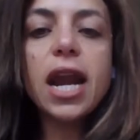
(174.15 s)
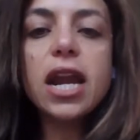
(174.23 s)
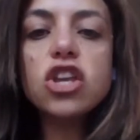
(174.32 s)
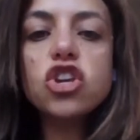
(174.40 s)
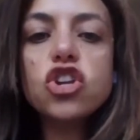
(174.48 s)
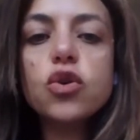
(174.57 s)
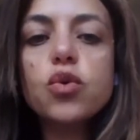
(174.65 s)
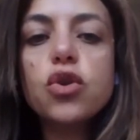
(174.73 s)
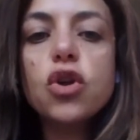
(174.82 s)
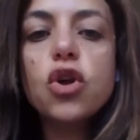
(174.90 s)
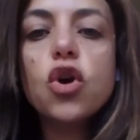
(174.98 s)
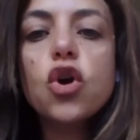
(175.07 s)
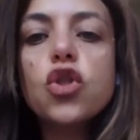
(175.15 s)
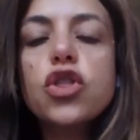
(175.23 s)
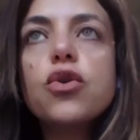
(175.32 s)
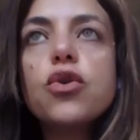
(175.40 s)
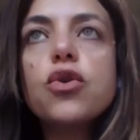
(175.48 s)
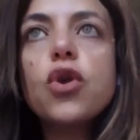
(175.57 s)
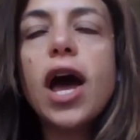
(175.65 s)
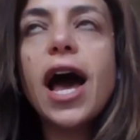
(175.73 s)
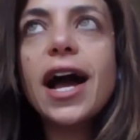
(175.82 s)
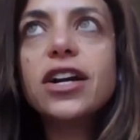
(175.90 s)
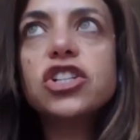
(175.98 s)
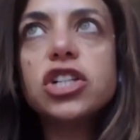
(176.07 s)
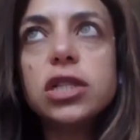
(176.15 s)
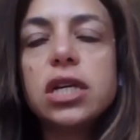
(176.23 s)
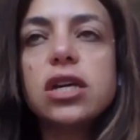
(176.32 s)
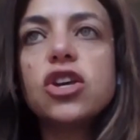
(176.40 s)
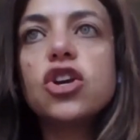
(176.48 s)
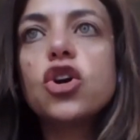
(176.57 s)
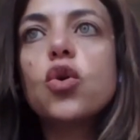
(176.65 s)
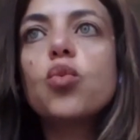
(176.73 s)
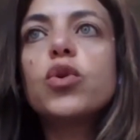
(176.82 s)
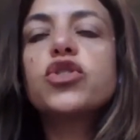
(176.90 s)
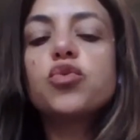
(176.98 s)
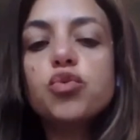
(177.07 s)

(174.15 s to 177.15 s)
But, you know, there actually